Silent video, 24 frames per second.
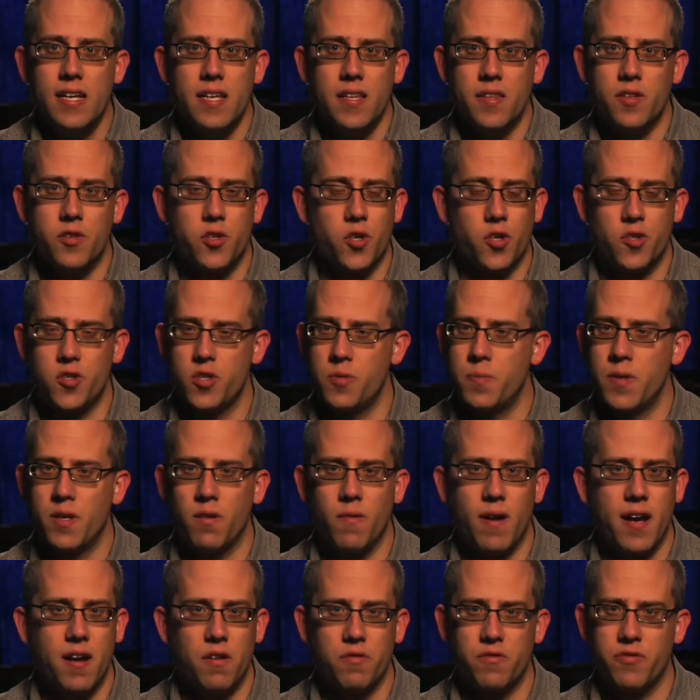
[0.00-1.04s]
The church has been
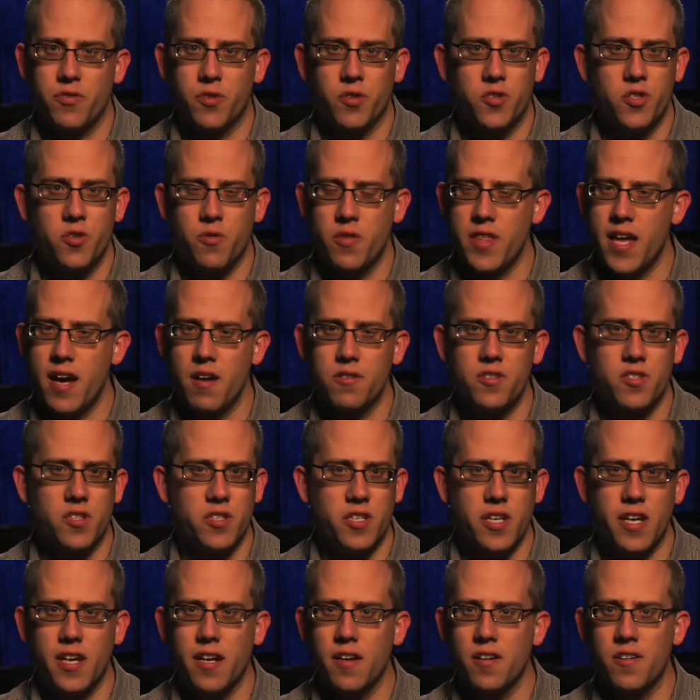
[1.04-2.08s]
around for
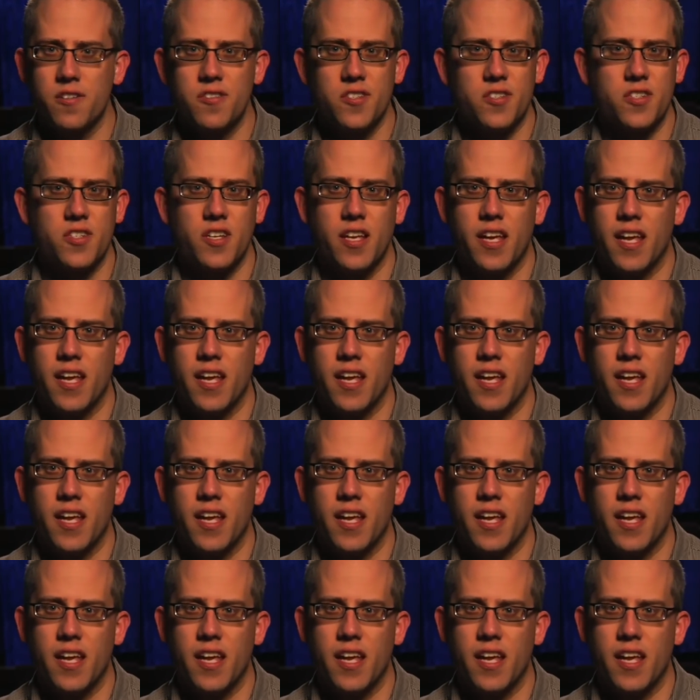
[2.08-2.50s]
2,000 years,